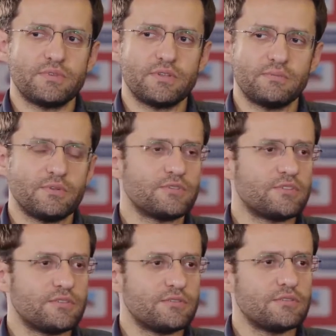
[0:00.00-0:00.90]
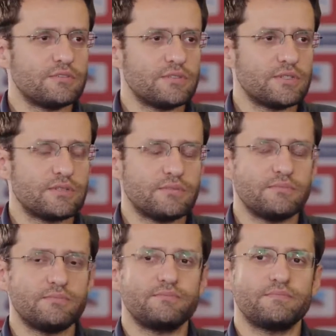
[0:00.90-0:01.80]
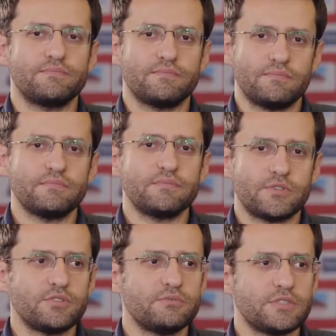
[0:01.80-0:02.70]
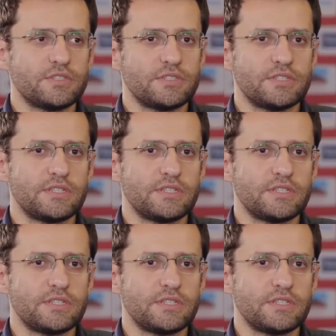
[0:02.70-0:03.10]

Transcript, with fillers: Gibraltar tournament,